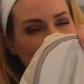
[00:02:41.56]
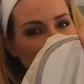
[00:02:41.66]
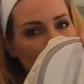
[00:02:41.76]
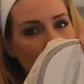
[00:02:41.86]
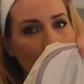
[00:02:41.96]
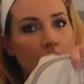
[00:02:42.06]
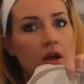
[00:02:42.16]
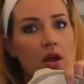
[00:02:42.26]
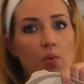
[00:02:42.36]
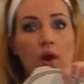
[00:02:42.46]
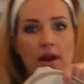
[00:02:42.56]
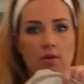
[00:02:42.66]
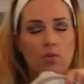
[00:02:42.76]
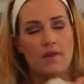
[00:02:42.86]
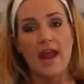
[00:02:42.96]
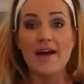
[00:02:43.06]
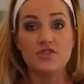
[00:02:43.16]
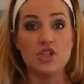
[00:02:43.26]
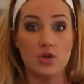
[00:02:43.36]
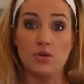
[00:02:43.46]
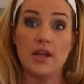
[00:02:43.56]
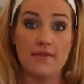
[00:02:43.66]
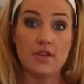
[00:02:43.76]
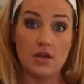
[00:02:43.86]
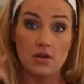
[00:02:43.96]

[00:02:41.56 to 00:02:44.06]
one. Well, they have two. They have